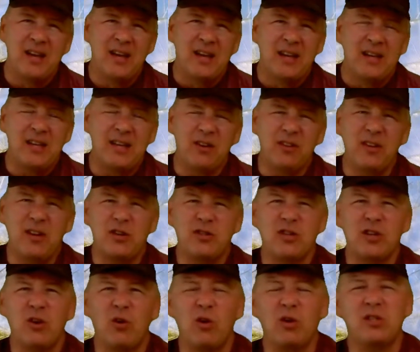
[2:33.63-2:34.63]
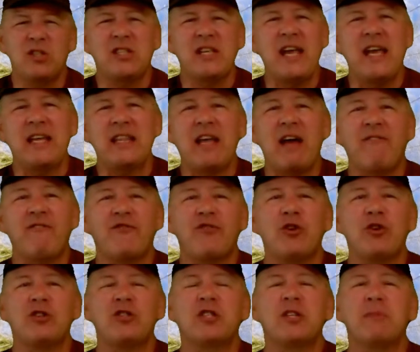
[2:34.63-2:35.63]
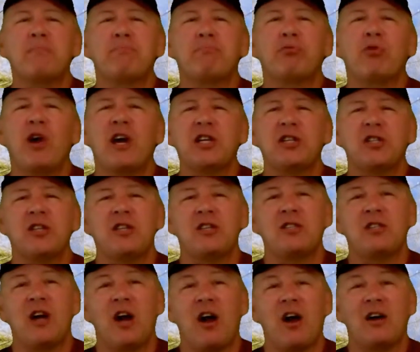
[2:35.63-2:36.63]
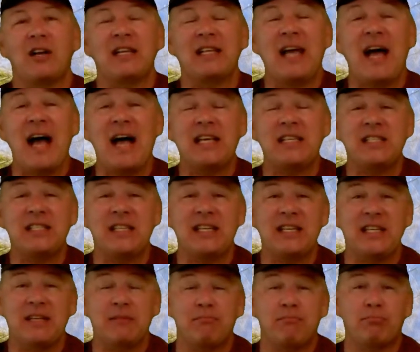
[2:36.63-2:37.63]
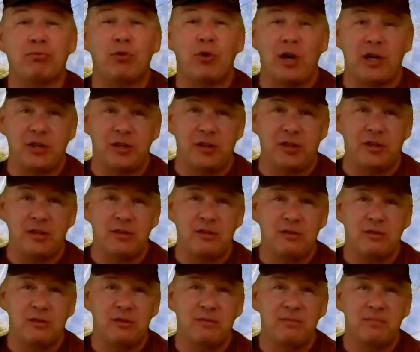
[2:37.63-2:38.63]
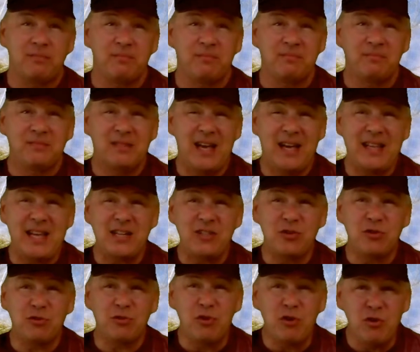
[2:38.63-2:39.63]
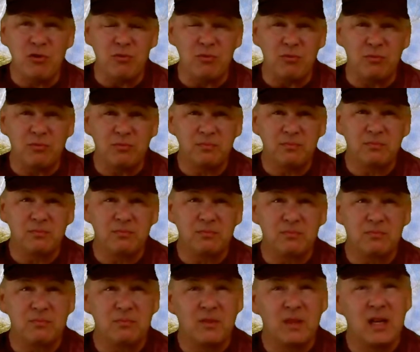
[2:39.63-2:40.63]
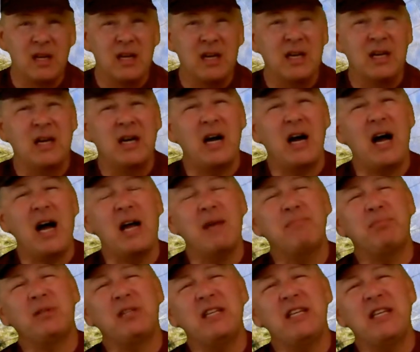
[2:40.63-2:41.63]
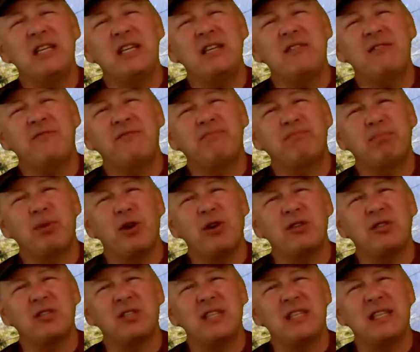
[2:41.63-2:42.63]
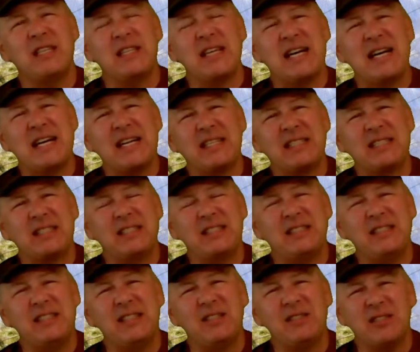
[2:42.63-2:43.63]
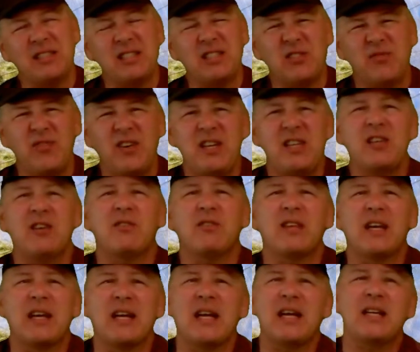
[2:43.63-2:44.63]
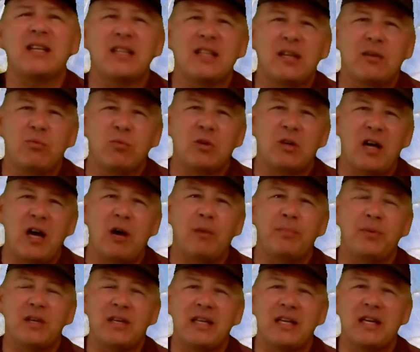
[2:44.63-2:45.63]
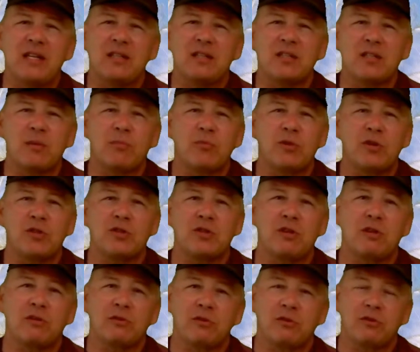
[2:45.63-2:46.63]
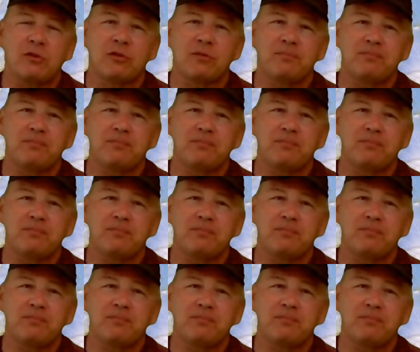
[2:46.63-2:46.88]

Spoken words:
You know, there's an old saying that first impressions are lasting impressions. And that's true. I believe personally that, you know, this video that I did will help you get some results.